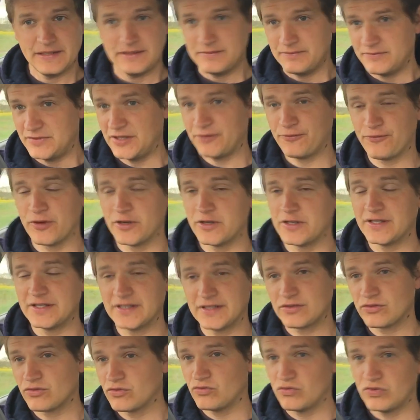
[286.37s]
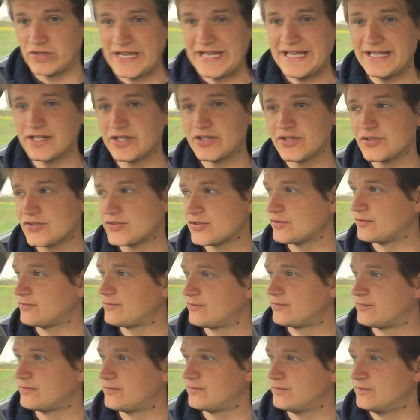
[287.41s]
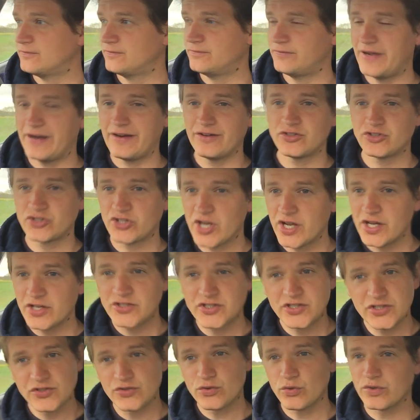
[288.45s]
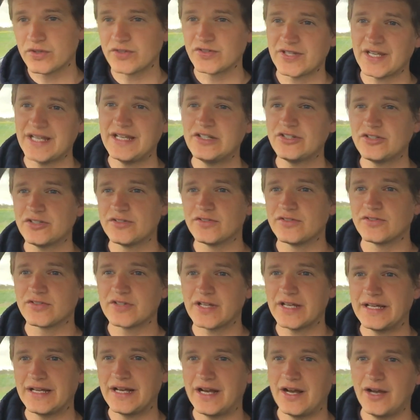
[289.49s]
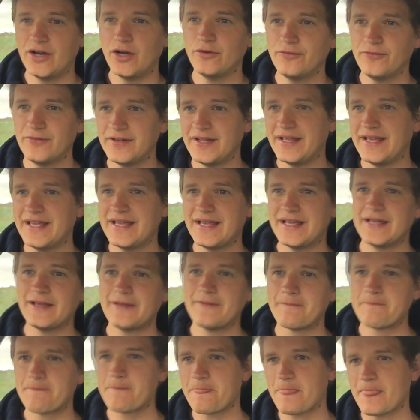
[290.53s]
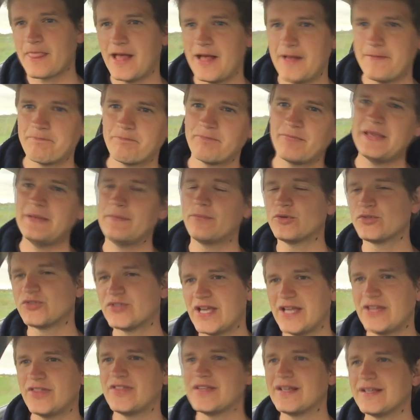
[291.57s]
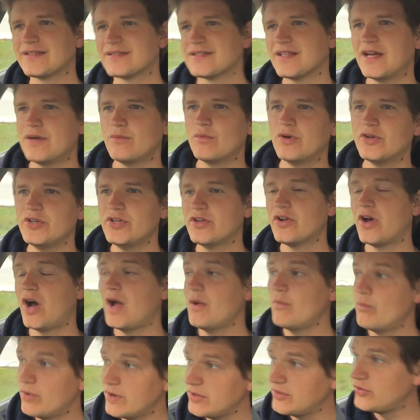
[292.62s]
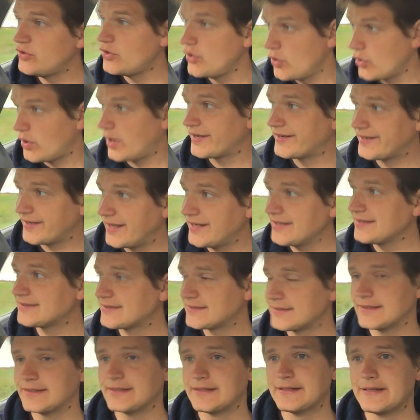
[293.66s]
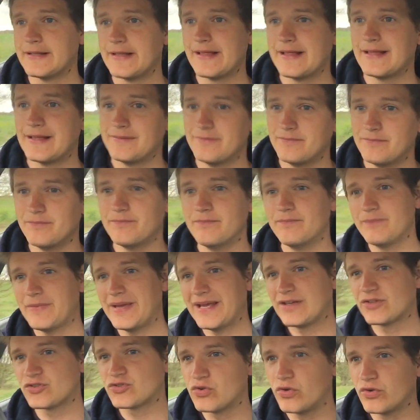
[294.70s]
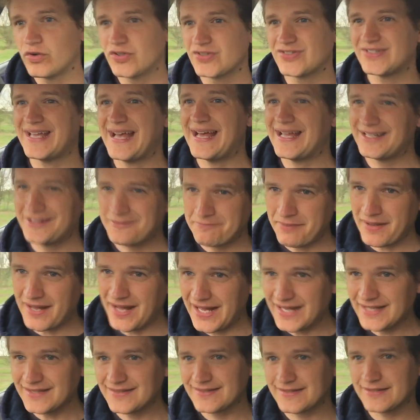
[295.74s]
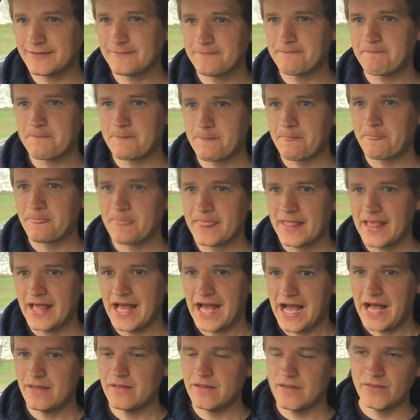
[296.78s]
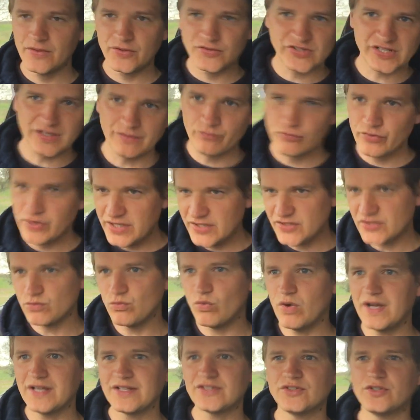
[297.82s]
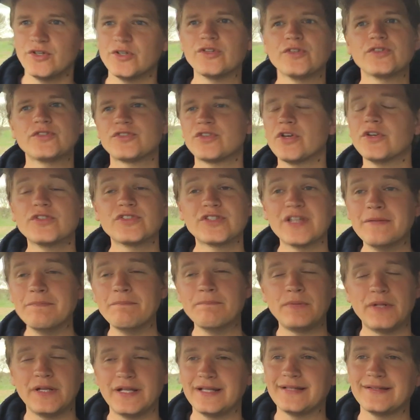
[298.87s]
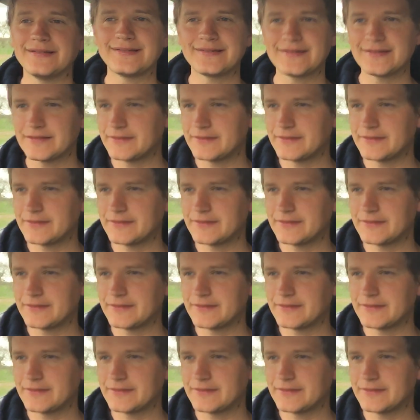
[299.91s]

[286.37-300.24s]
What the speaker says: different leaders of various churches, organizations, I often hear people say things like, well, I'm with you, I'd like to make a stronger stand, but, and then there's some reason why it's not so simple. It's